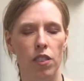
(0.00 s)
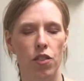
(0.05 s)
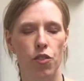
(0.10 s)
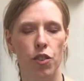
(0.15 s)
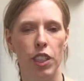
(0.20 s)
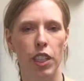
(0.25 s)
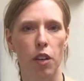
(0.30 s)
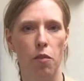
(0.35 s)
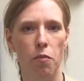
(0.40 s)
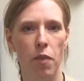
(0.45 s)

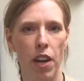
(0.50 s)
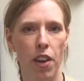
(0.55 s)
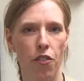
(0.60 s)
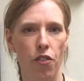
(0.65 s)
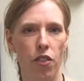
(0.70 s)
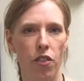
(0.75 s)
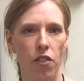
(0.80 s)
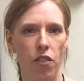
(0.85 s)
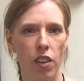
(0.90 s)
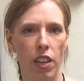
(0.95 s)
treated
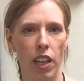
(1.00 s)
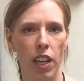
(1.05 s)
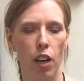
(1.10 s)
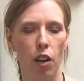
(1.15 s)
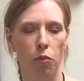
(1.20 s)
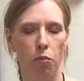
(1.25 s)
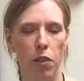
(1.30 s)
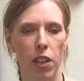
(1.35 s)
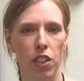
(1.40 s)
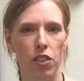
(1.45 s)
patients and
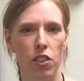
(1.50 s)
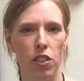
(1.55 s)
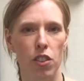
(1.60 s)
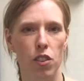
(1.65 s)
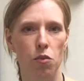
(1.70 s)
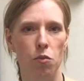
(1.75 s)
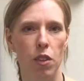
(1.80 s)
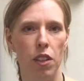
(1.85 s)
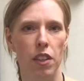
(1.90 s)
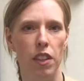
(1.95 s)
helped
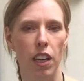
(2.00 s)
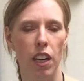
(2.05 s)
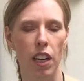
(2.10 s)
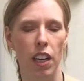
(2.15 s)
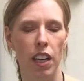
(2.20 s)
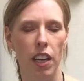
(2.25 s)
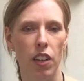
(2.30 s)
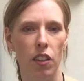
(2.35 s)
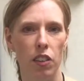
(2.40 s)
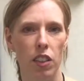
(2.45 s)
patients with
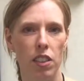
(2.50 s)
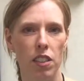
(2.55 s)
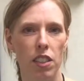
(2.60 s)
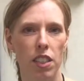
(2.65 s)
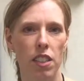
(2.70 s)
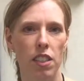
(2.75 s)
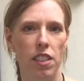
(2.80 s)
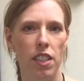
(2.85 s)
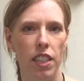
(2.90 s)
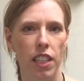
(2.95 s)

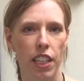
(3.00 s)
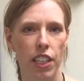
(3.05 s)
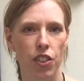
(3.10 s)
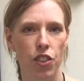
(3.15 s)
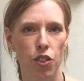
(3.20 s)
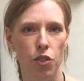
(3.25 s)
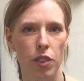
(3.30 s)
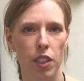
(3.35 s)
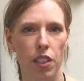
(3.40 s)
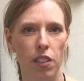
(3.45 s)
illnesses and
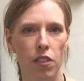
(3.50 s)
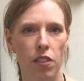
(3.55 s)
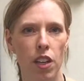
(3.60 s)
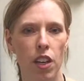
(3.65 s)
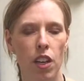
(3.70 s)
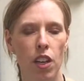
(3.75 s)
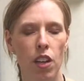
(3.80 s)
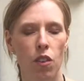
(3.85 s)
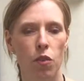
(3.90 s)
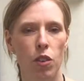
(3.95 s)
injuries,
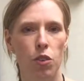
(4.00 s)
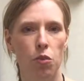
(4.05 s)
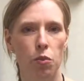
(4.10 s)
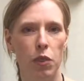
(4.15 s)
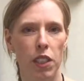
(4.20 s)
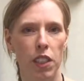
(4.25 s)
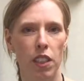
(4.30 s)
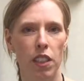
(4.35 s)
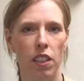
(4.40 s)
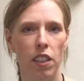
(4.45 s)
which
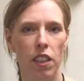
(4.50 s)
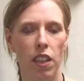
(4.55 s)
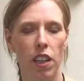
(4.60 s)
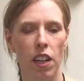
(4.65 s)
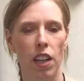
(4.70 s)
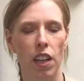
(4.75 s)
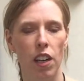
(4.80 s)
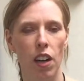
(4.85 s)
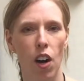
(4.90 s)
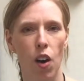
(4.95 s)
we
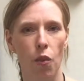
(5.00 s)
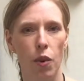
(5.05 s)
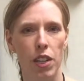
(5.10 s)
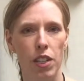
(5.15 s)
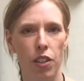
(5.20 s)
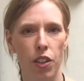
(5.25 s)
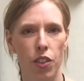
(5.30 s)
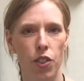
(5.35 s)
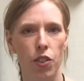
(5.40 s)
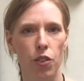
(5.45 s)

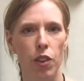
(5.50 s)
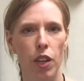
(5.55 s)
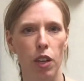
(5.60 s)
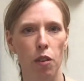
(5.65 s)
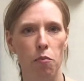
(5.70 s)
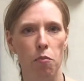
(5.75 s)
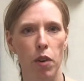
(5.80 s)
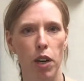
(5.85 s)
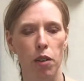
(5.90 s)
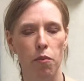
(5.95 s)
always are
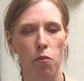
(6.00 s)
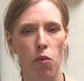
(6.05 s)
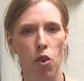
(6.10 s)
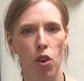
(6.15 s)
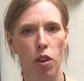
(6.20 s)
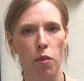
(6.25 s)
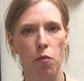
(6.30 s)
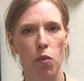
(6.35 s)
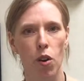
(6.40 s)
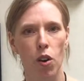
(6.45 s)
doing, but
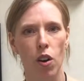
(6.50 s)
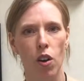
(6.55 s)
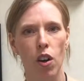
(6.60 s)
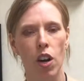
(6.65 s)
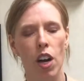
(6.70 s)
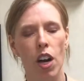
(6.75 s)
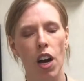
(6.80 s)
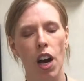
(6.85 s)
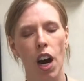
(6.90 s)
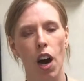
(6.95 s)
more and
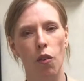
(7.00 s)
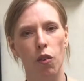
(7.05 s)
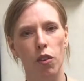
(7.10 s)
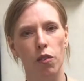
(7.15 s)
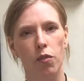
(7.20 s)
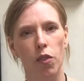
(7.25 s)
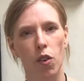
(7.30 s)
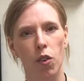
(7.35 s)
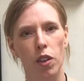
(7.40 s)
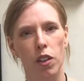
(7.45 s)
more our
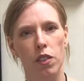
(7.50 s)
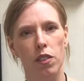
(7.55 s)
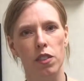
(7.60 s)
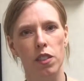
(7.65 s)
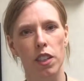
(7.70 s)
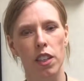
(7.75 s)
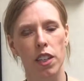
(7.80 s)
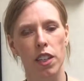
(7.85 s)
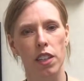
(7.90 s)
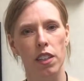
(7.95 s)

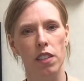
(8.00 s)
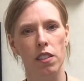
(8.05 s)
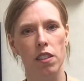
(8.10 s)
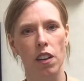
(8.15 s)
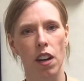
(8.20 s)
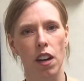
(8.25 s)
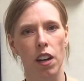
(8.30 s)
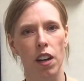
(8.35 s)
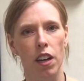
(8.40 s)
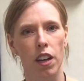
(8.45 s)
focus is
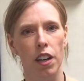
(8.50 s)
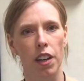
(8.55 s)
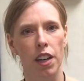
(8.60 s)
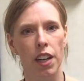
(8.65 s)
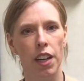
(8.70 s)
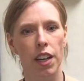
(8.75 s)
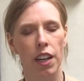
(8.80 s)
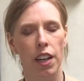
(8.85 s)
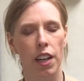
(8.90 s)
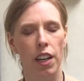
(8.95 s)
on
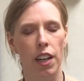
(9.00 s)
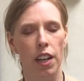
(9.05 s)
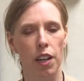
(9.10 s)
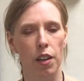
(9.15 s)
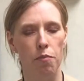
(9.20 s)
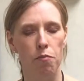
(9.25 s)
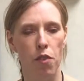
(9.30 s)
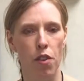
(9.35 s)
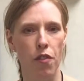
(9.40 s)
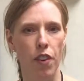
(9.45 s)

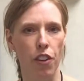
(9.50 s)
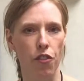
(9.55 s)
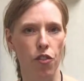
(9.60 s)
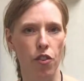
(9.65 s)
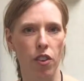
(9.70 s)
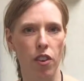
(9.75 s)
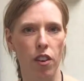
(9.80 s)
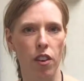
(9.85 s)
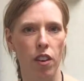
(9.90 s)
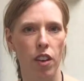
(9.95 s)

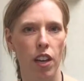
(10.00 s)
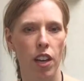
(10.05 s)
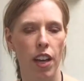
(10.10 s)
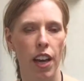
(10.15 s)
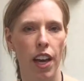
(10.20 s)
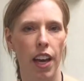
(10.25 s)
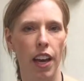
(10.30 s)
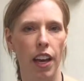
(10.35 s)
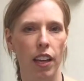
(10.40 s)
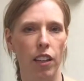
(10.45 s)

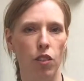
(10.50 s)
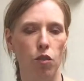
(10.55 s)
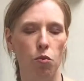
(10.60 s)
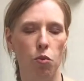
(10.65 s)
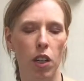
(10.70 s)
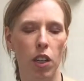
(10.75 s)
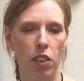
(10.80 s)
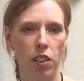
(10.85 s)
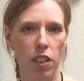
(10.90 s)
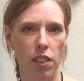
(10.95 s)
prevention and
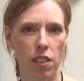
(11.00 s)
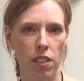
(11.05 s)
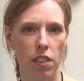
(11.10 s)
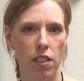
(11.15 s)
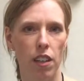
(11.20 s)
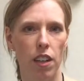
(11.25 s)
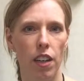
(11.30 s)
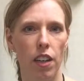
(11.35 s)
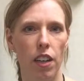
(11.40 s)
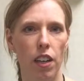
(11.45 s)
wellness
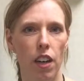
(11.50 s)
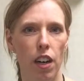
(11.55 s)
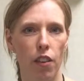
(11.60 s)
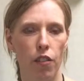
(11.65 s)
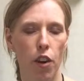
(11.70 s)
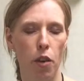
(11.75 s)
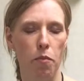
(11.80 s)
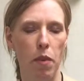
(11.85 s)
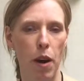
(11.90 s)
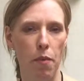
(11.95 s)
of
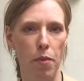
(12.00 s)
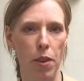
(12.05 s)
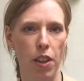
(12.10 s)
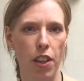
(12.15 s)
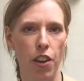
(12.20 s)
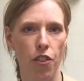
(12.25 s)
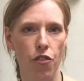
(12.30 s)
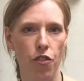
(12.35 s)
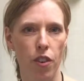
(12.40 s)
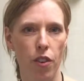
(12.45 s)
our
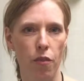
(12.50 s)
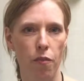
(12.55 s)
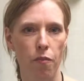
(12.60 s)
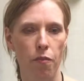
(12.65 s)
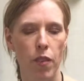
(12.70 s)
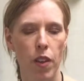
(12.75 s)
population.